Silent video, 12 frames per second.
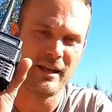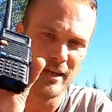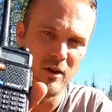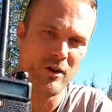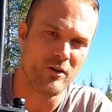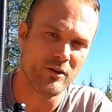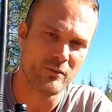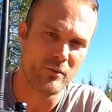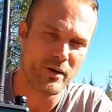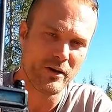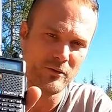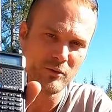and all the
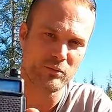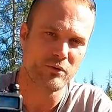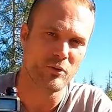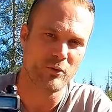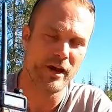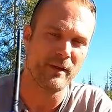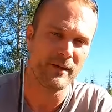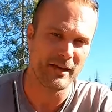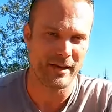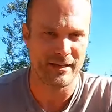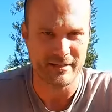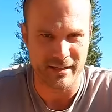repeaters are programmed in
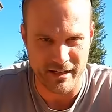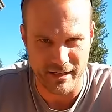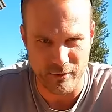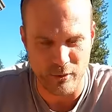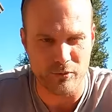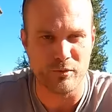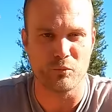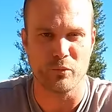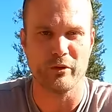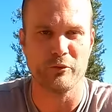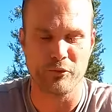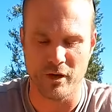case I get into some
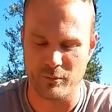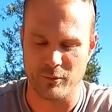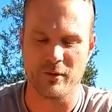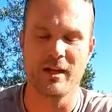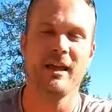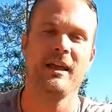real trouble.